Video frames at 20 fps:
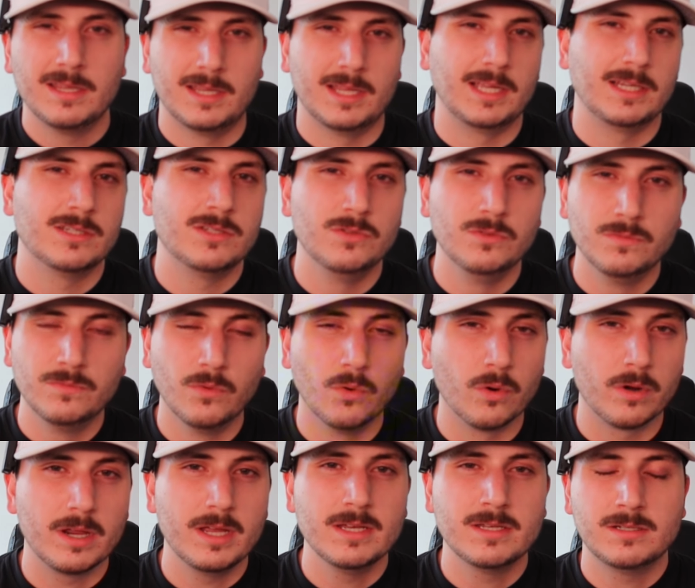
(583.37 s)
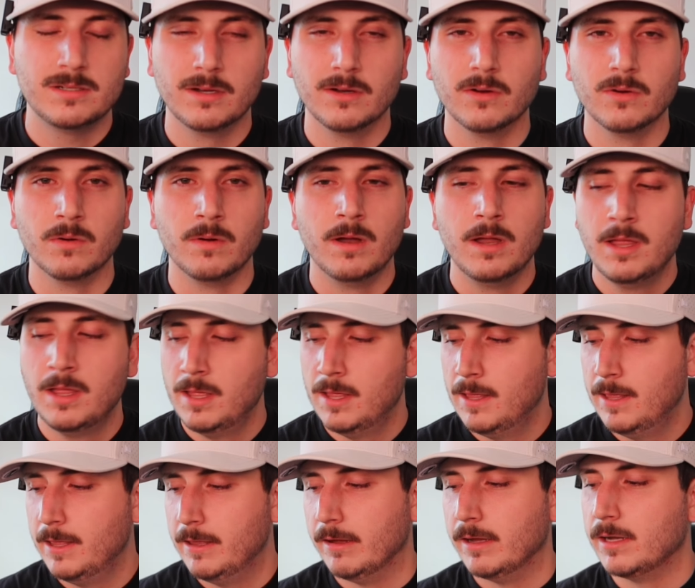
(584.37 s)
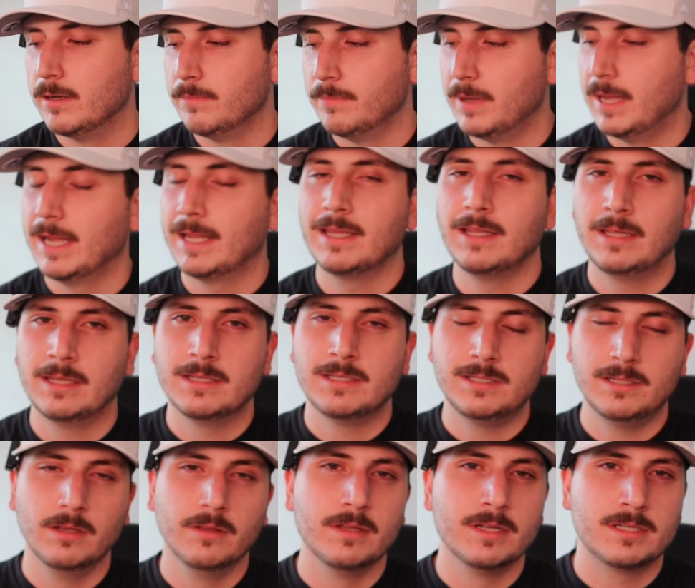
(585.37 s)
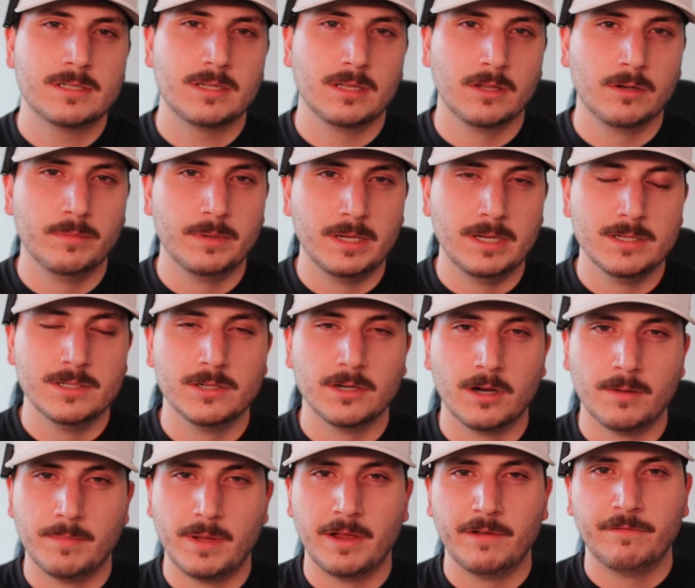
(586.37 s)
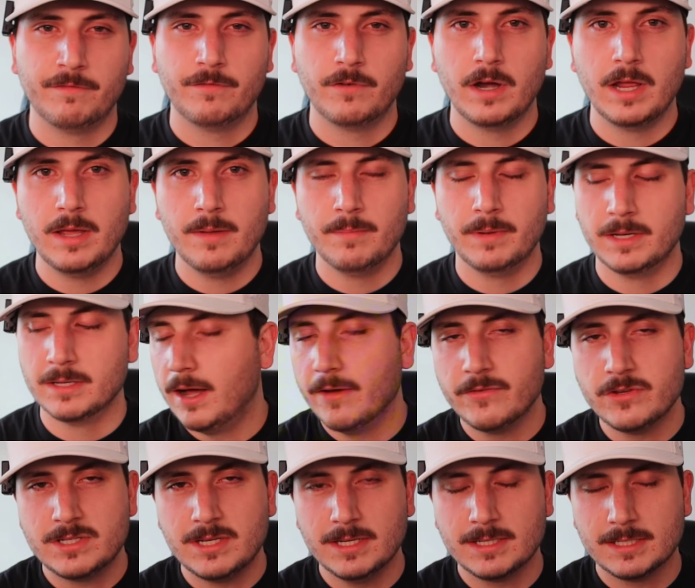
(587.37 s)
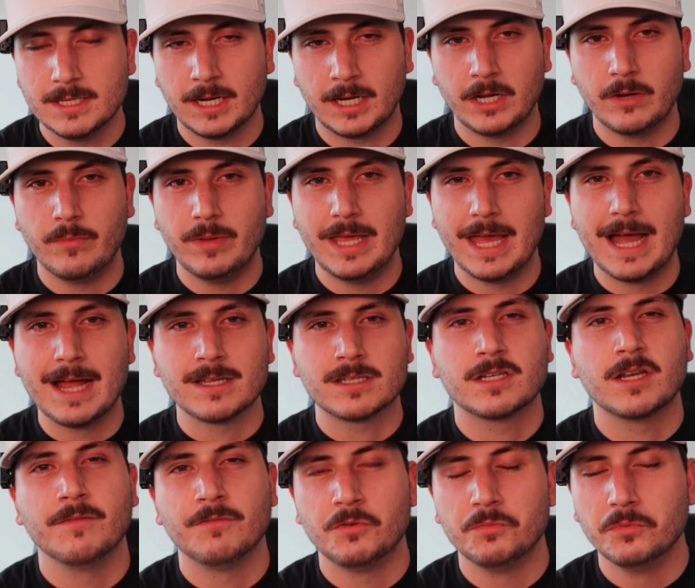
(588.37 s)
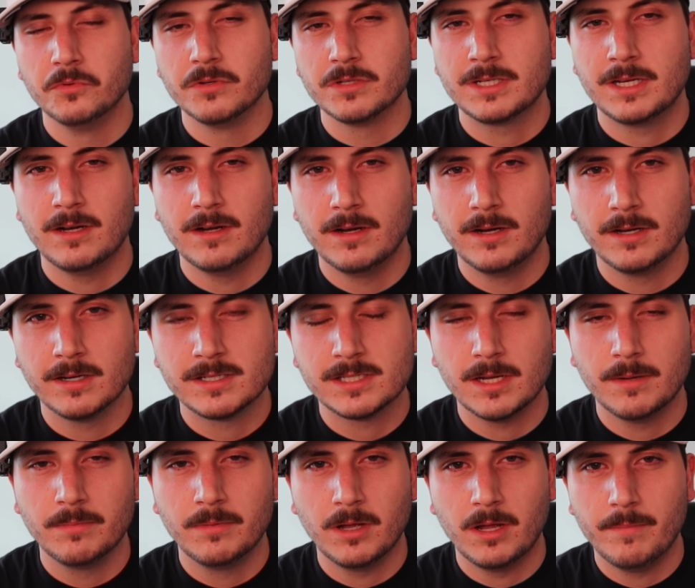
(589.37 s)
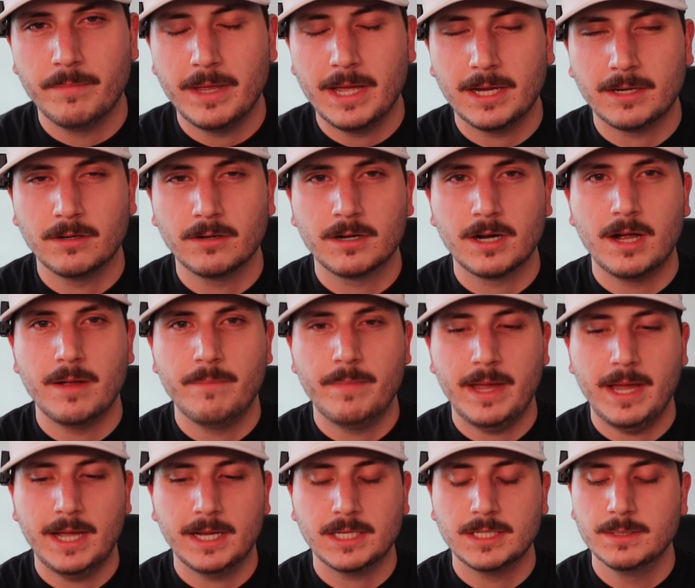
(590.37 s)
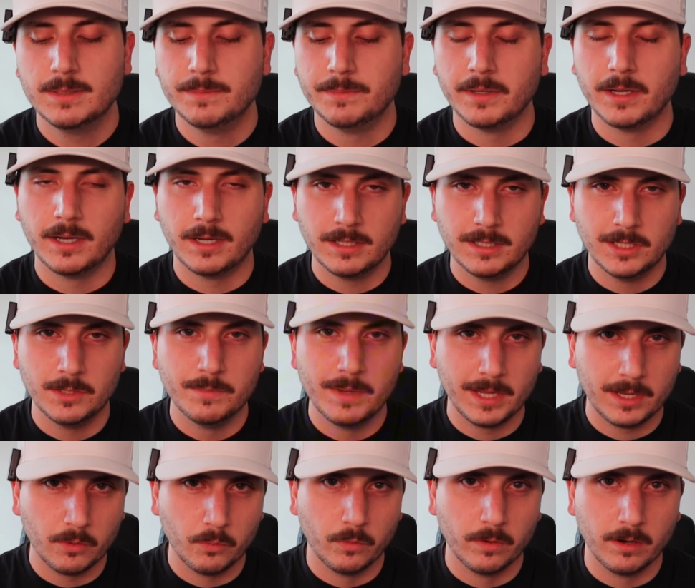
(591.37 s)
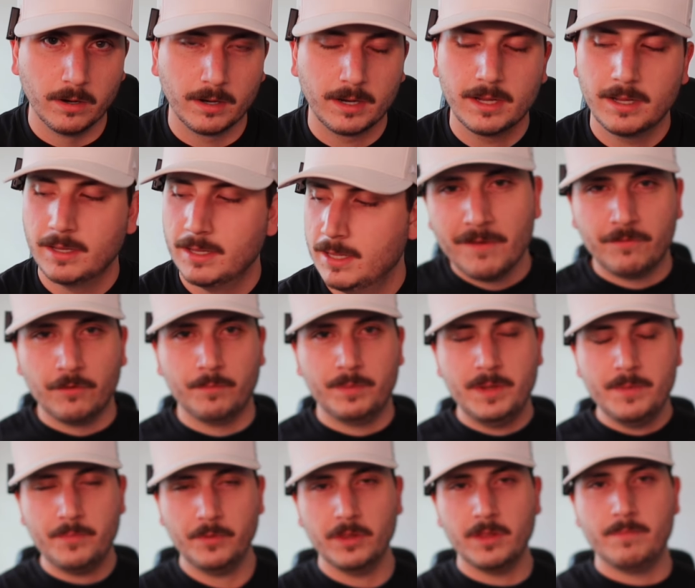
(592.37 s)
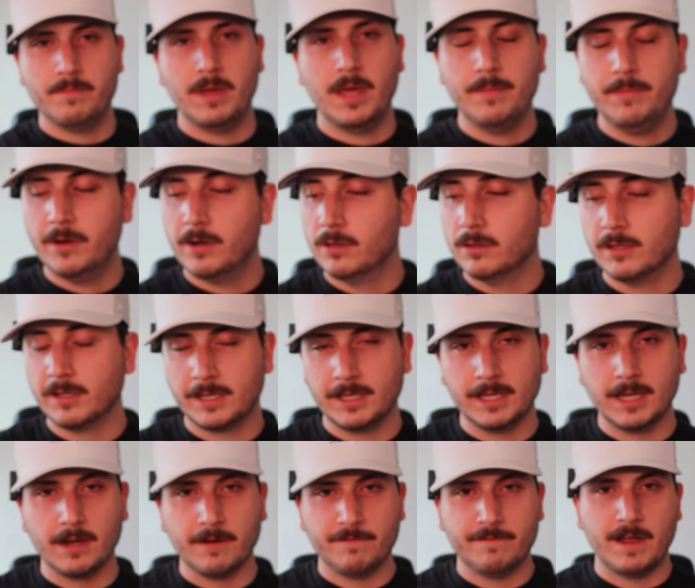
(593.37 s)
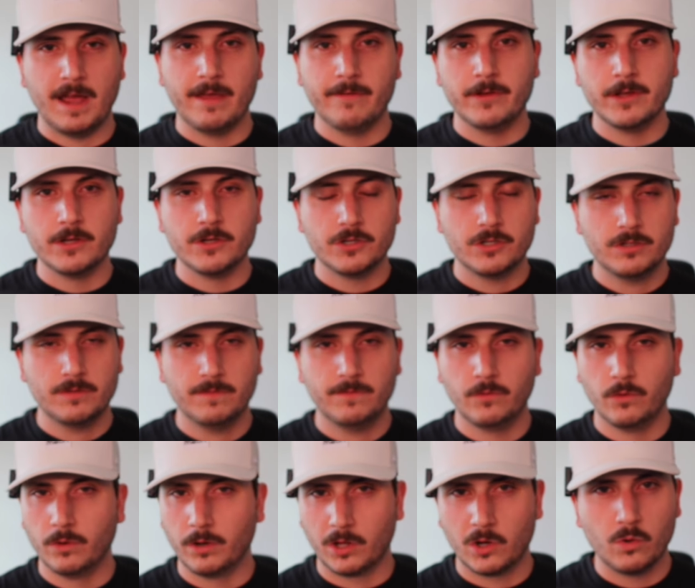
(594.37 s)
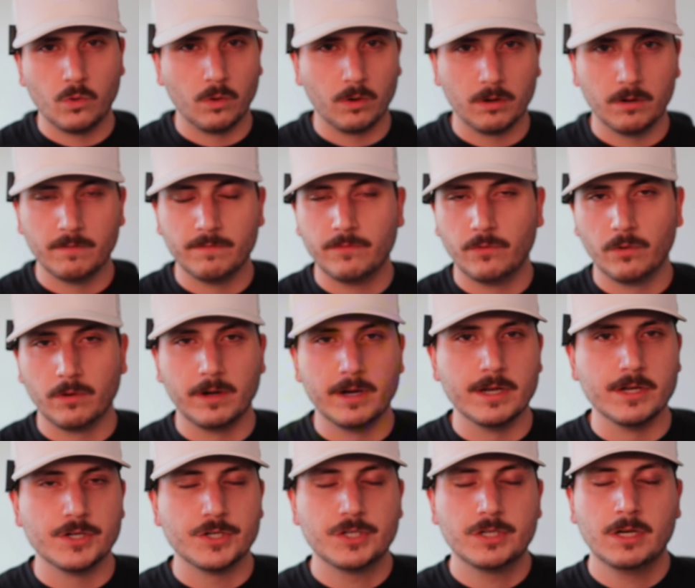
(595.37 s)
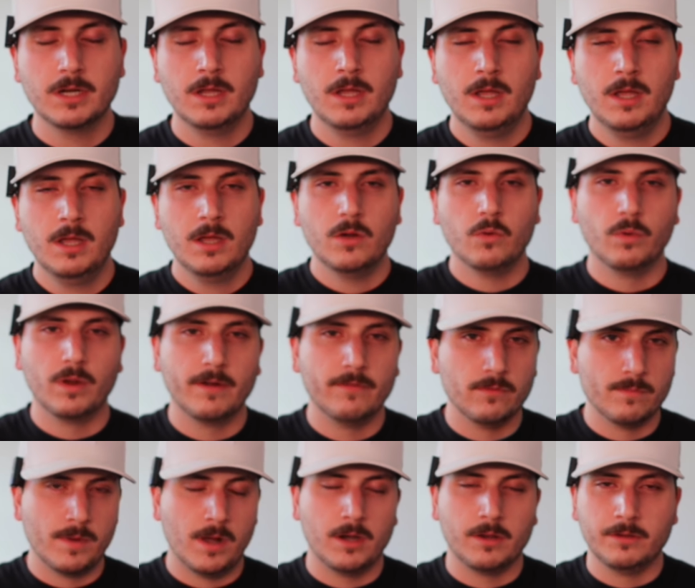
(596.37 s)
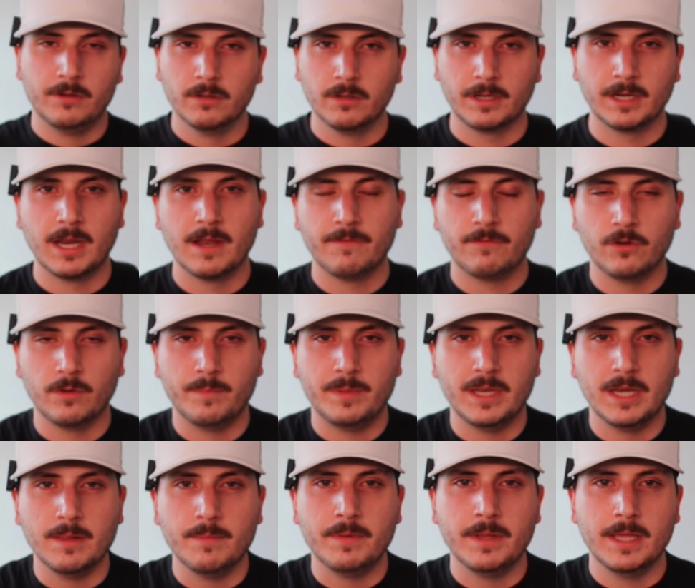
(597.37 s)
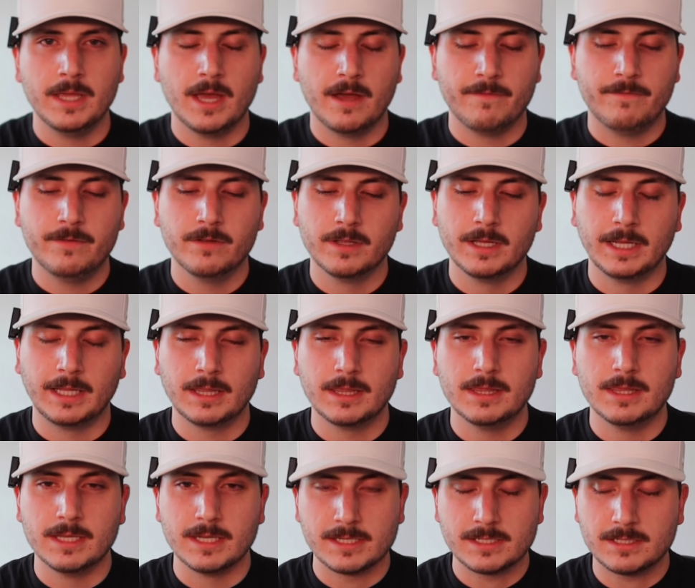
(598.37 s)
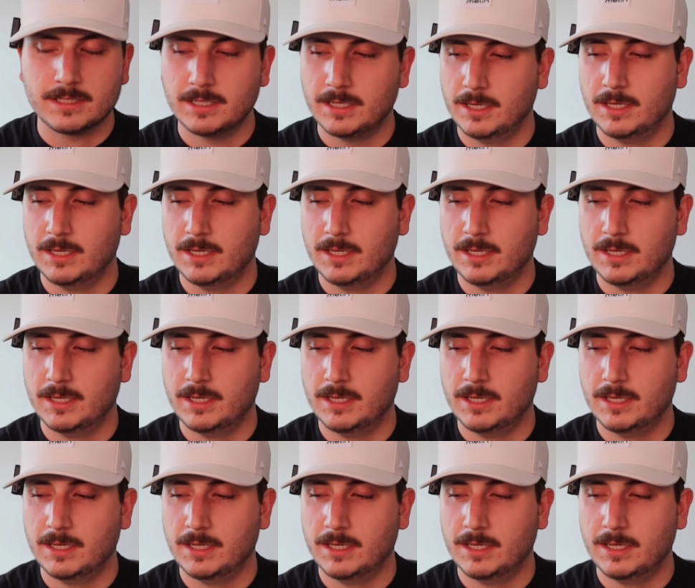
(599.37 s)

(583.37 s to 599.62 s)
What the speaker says: like 240. So I can conceal this a little bit easier on my frame. Obviously, it's not going to be as comfortable as carrying a subcompact or compact, but you make it work. But for people that maybe are looking at a 5-inch, 4 1/4, 4-inch, whatever model you're looking at for a PDP, I feel like this